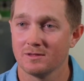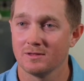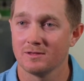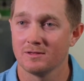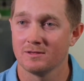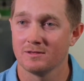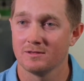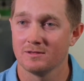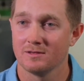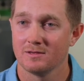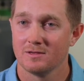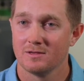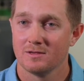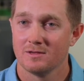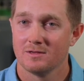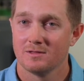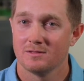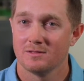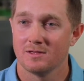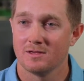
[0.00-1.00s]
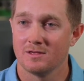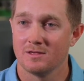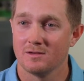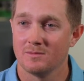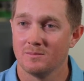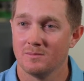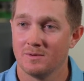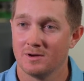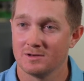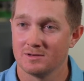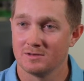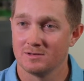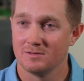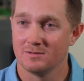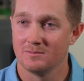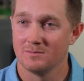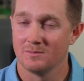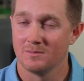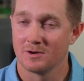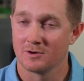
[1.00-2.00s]
They get my
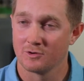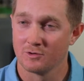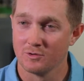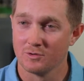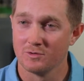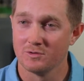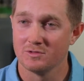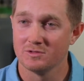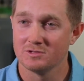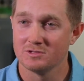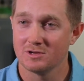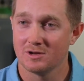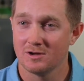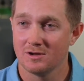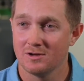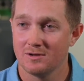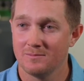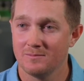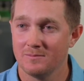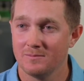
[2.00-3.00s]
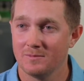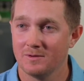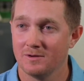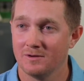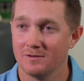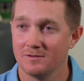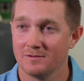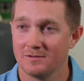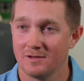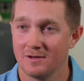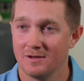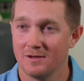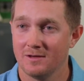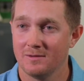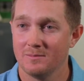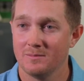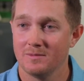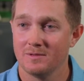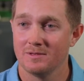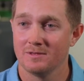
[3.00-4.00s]
crew to the job on
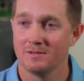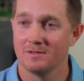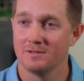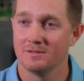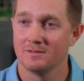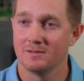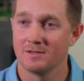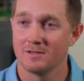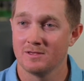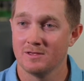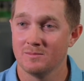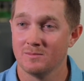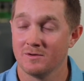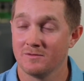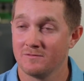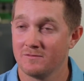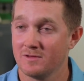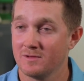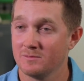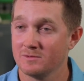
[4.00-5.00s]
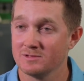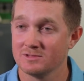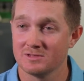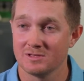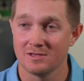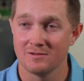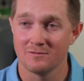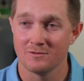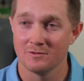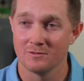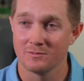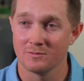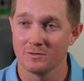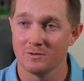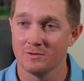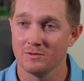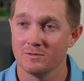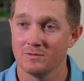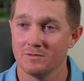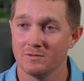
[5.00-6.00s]
time, and they keep my family safe on the
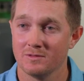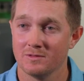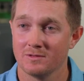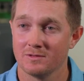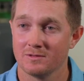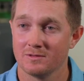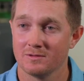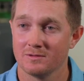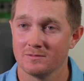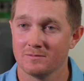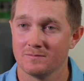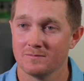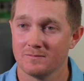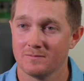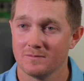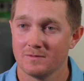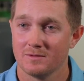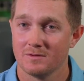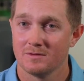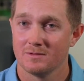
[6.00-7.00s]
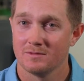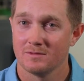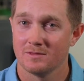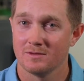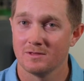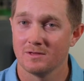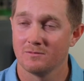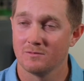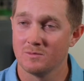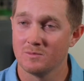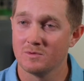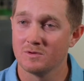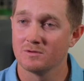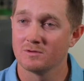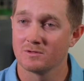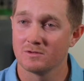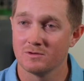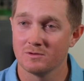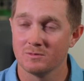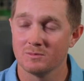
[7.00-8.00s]
road. They definitely build
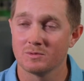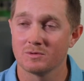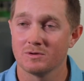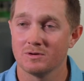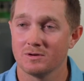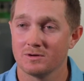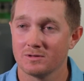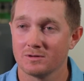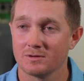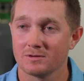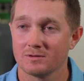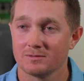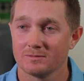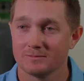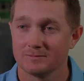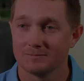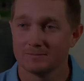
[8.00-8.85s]
a good product.